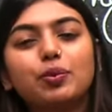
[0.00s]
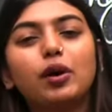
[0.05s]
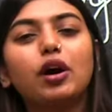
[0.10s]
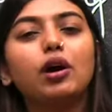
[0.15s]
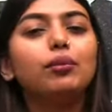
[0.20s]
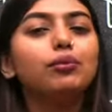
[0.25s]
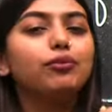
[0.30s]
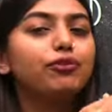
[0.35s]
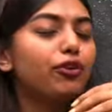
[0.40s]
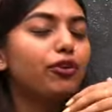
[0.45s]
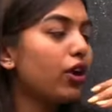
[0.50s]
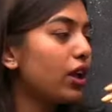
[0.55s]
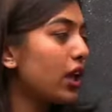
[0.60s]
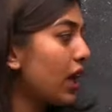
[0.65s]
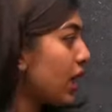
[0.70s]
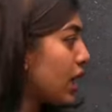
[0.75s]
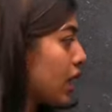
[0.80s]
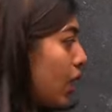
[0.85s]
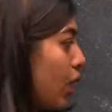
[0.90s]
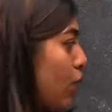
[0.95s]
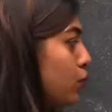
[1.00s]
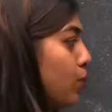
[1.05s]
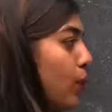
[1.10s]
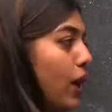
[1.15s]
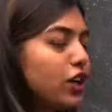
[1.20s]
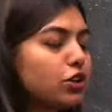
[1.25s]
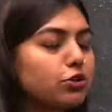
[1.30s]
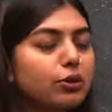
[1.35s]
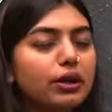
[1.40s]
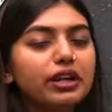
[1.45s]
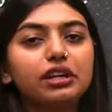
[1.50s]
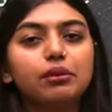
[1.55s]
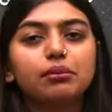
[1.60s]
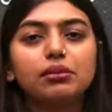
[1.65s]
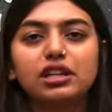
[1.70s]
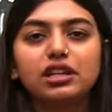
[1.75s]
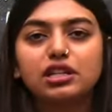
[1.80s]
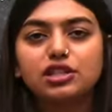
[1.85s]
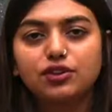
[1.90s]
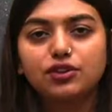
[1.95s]
sperm for around
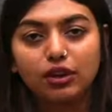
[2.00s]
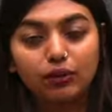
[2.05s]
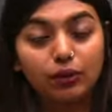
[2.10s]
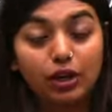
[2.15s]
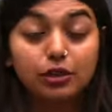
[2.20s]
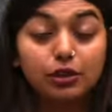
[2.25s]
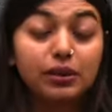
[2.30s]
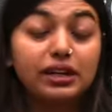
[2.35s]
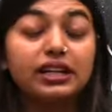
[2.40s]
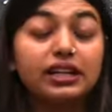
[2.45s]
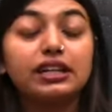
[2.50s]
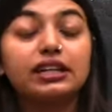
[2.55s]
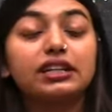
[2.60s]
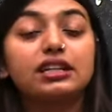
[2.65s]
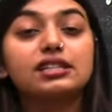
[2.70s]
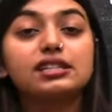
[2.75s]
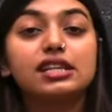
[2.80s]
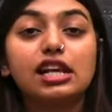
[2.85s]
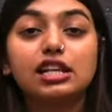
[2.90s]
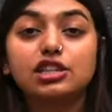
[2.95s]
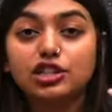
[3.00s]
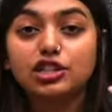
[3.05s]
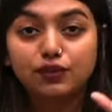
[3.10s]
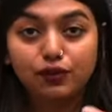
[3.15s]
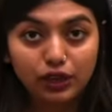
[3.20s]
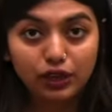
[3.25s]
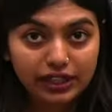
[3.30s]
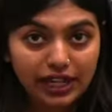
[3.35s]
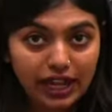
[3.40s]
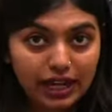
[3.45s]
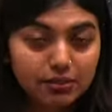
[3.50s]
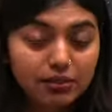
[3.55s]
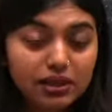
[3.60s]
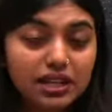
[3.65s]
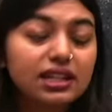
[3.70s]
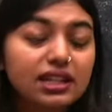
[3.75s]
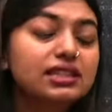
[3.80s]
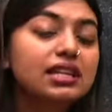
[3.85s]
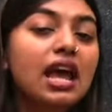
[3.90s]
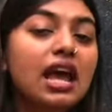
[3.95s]
120 degrees Celsius for 10
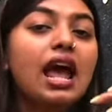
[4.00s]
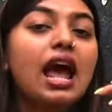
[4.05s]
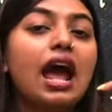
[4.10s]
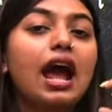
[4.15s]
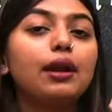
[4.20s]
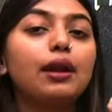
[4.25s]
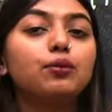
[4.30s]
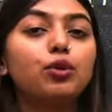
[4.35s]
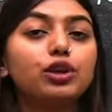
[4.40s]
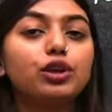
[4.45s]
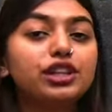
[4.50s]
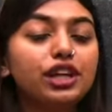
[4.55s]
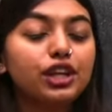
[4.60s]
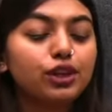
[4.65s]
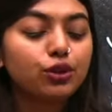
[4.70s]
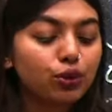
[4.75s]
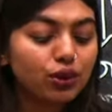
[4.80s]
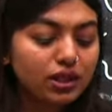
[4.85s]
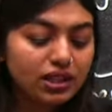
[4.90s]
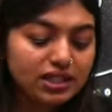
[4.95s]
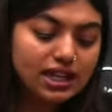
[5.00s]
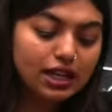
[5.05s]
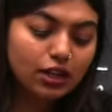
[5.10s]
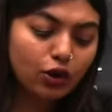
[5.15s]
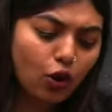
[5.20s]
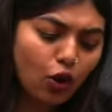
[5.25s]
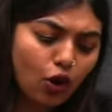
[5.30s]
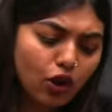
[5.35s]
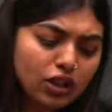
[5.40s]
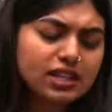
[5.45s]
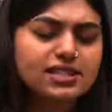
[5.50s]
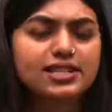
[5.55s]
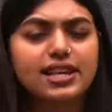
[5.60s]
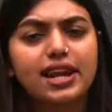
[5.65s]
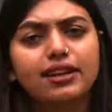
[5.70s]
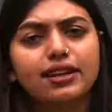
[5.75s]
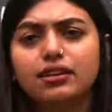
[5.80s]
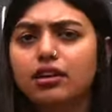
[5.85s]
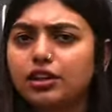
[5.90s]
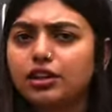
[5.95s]
minutes. And what did they notice? That all the
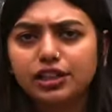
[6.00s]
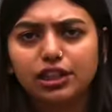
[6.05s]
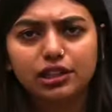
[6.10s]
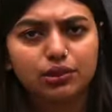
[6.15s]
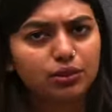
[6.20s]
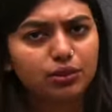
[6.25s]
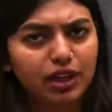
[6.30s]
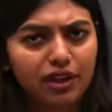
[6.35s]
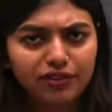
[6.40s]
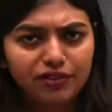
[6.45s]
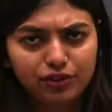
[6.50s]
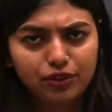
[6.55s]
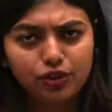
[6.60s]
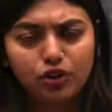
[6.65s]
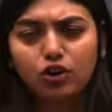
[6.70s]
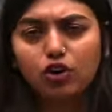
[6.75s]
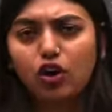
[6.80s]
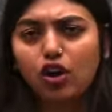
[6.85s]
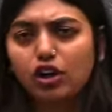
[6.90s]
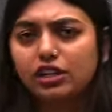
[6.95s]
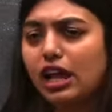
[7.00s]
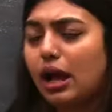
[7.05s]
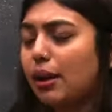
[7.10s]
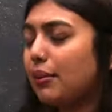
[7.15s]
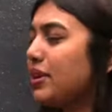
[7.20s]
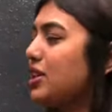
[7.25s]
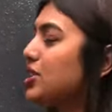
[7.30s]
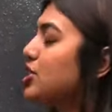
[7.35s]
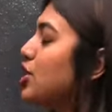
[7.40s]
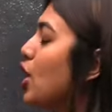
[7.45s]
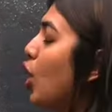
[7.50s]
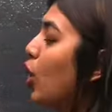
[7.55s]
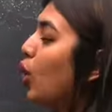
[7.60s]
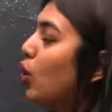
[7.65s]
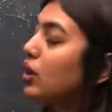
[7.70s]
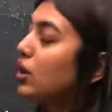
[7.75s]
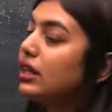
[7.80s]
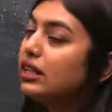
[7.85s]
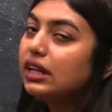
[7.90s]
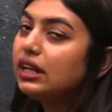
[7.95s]
cell content would have, got damaged.
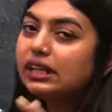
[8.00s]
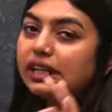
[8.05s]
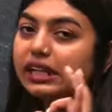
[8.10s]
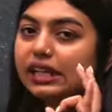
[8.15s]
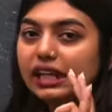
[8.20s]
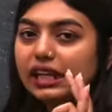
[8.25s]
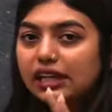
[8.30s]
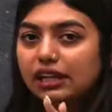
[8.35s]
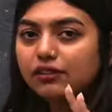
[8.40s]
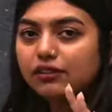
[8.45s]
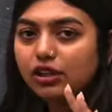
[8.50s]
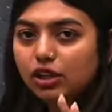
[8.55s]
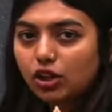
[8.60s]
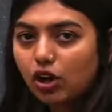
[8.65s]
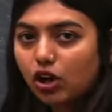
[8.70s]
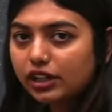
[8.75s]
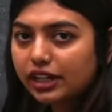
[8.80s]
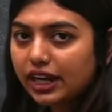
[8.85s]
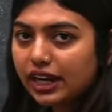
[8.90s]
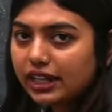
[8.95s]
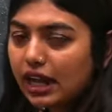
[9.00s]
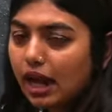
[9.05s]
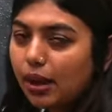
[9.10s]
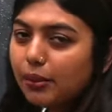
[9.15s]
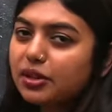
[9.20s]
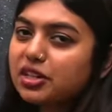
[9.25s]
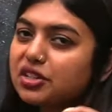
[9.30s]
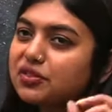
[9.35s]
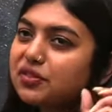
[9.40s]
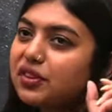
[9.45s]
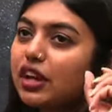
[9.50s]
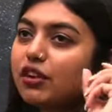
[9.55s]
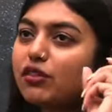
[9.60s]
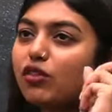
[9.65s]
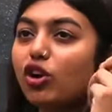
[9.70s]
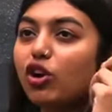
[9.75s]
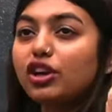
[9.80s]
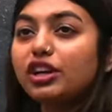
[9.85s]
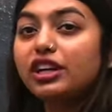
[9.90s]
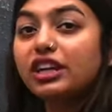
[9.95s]
Only the DNA will not get damaged. We
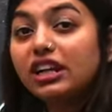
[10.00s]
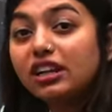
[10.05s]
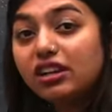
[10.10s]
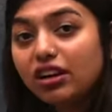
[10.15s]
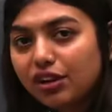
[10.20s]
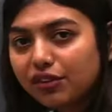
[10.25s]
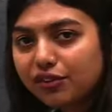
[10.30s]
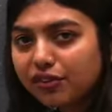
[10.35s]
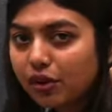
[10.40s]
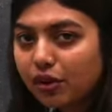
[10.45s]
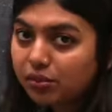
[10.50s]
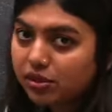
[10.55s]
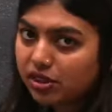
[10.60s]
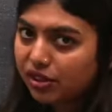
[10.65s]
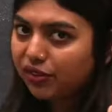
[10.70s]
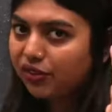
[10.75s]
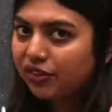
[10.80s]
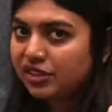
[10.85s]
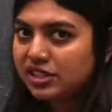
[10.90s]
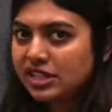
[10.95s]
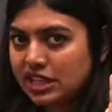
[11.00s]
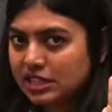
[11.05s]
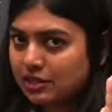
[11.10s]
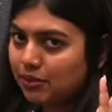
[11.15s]
have already learned from Griffith's